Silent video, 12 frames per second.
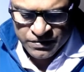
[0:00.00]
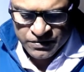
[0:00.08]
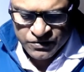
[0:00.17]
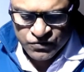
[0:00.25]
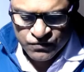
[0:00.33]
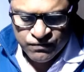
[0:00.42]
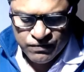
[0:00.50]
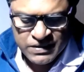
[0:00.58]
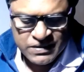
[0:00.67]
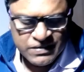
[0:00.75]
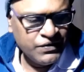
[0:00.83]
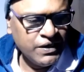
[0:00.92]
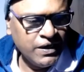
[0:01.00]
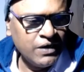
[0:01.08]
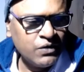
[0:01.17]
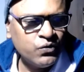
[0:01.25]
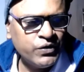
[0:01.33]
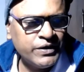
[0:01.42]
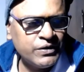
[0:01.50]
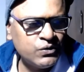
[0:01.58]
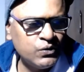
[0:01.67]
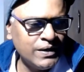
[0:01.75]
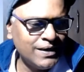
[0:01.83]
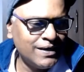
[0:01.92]
So first we are going to
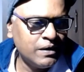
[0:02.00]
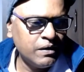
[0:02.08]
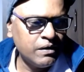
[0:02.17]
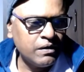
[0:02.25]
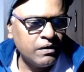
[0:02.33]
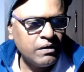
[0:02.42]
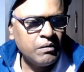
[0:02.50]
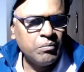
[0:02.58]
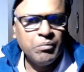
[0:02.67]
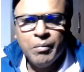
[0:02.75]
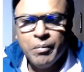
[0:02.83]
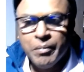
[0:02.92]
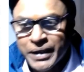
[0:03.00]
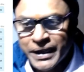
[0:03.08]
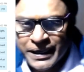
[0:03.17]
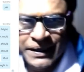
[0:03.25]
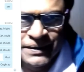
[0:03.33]
learn may.